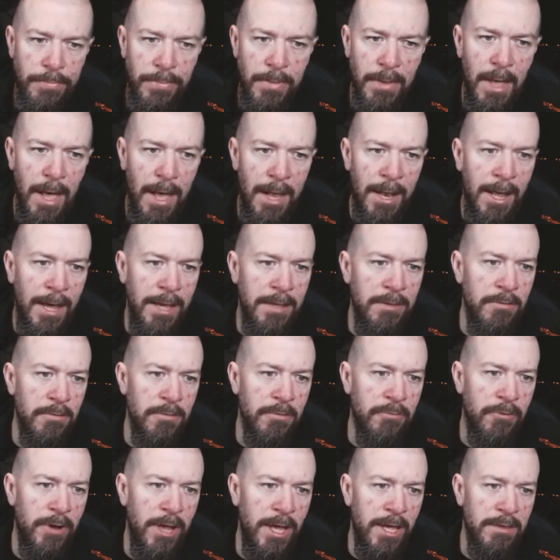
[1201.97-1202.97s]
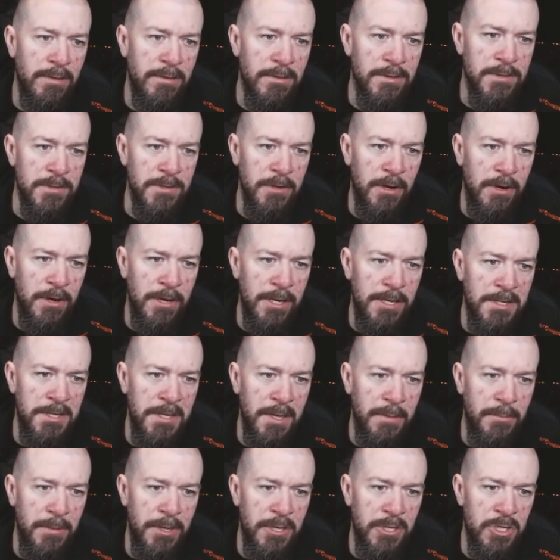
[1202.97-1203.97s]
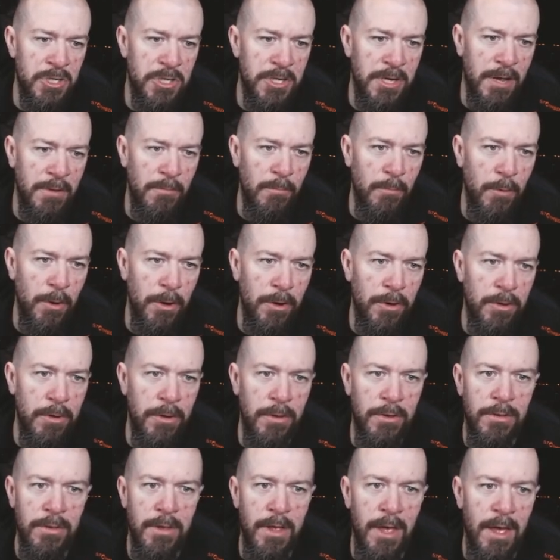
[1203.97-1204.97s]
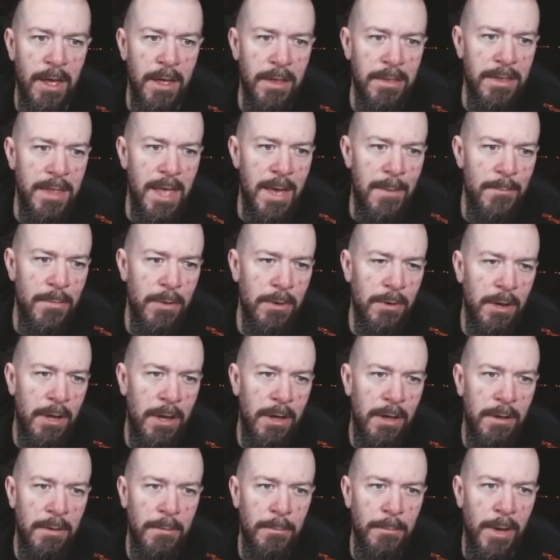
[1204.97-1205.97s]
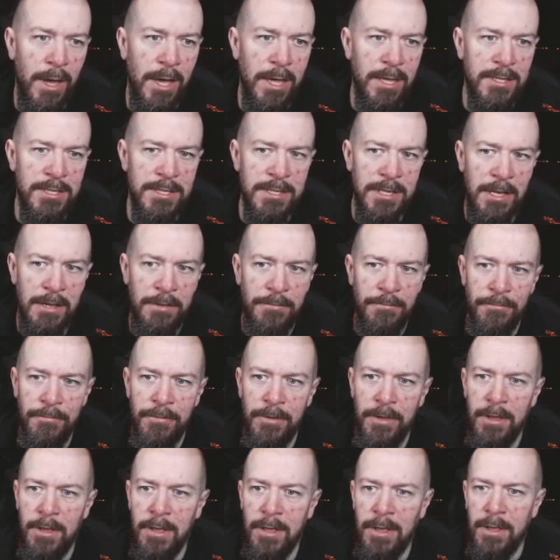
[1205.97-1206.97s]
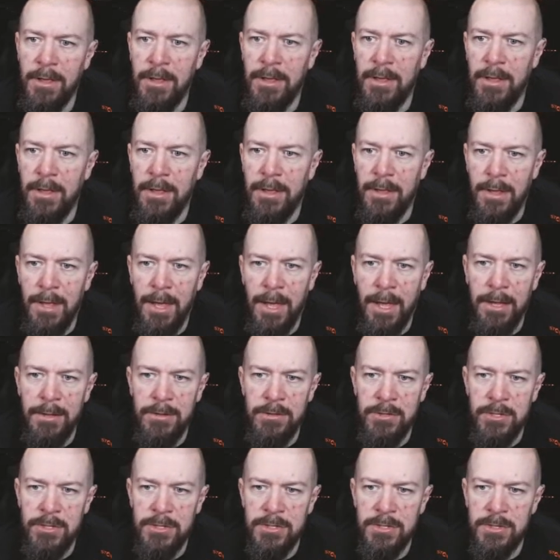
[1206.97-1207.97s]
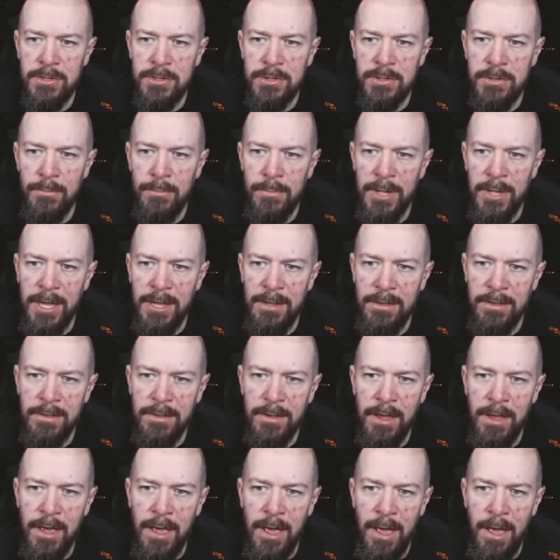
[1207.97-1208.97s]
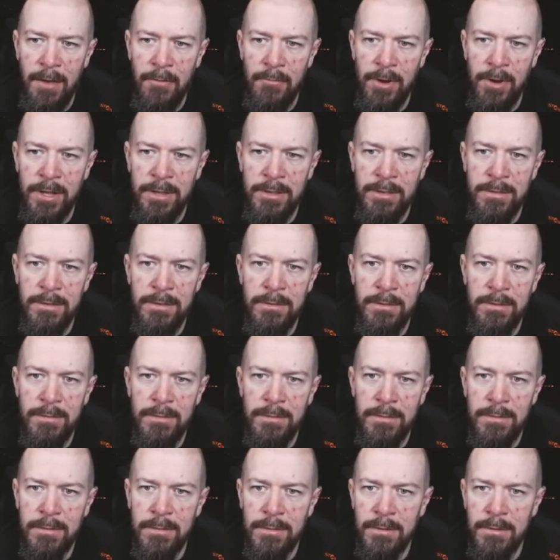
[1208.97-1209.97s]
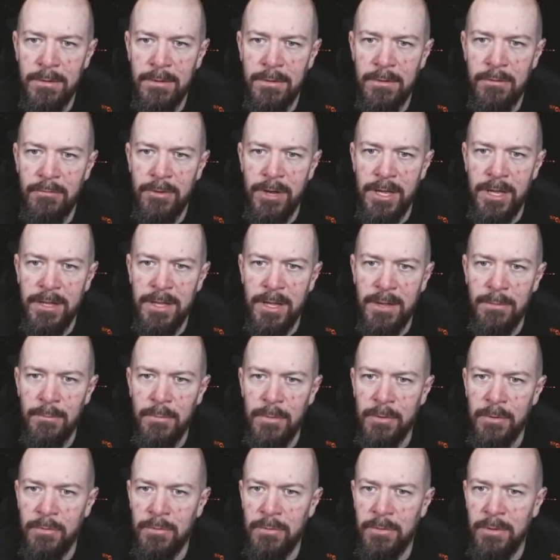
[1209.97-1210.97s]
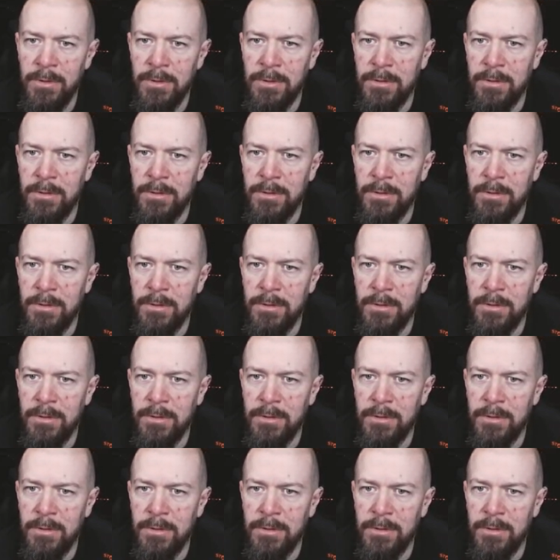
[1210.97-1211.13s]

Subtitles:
I like to create a starless image and work on the nebula by itself and just blend the red, green and blue